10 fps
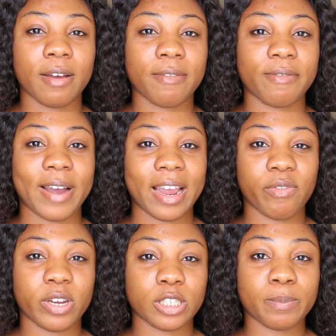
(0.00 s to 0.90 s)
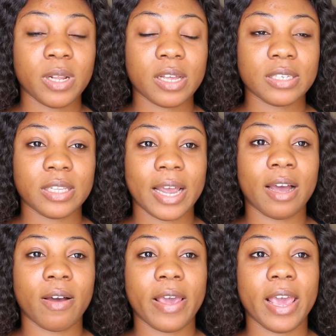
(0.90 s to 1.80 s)
5 years plus
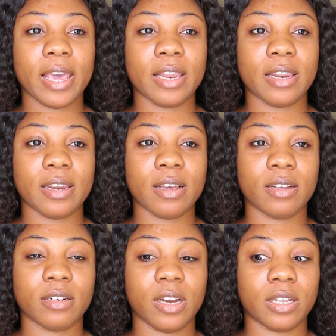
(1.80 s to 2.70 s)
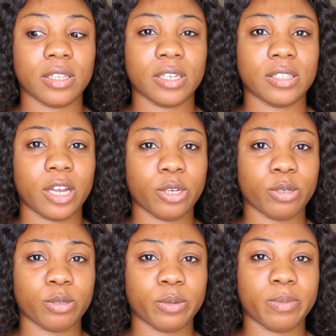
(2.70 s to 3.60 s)
now, and not
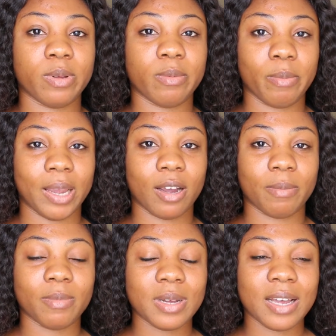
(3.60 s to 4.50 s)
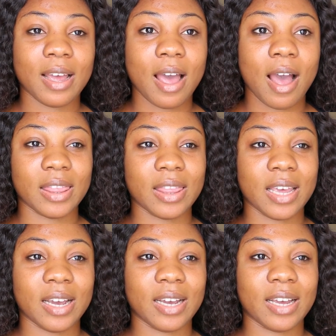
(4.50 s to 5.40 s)
YouTube, makeup. And
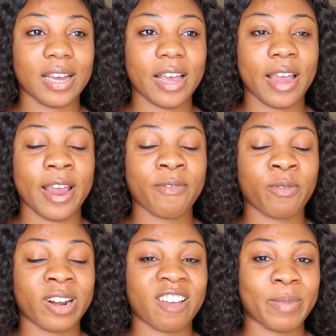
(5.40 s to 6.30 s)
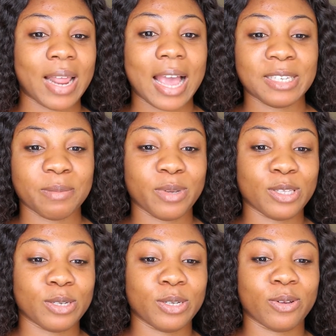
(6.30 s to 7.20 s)
everyone have been asking me
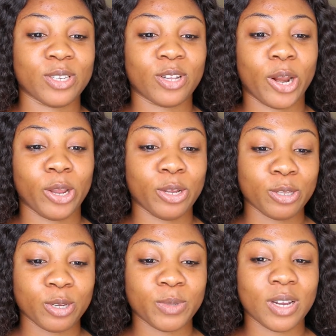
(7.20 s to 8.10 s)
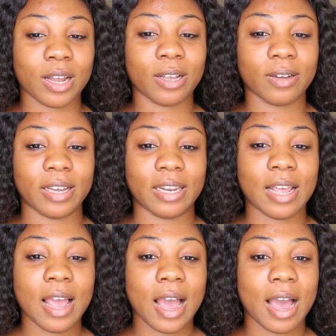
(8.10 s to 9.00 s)
to, you know, start a YouTube channel, and
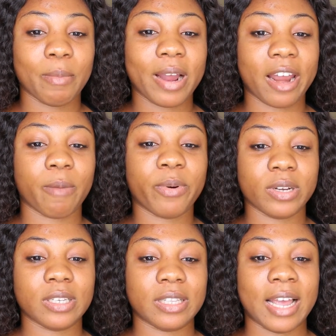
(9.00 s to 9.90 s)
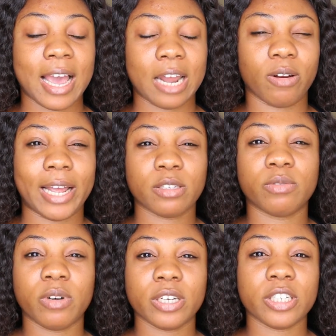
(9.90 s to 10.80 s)
I'm a kind of person that I don't like to
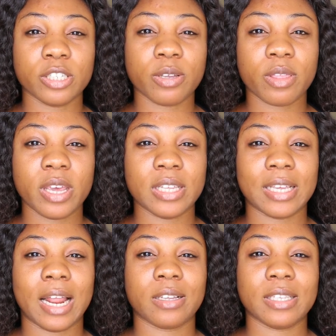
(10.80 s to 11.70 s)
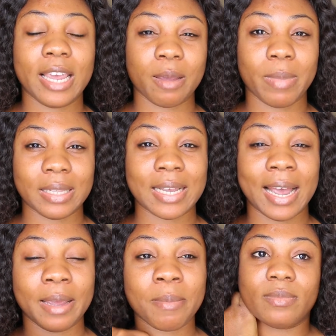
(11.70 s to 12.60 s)
rush into things. I like to take my
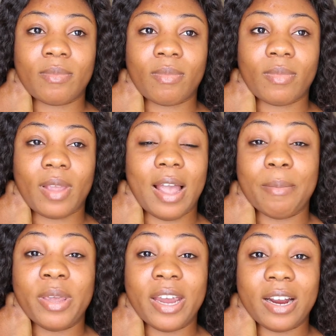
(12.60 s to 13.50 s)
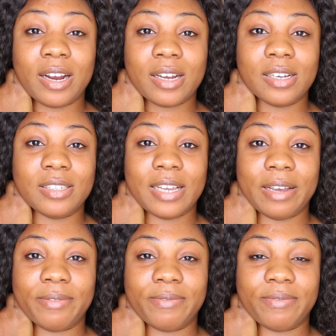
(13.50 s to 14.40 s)
time. I'm here because
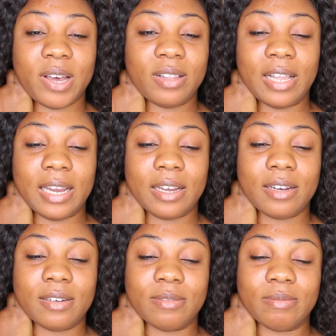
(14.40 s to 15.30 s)
I felt like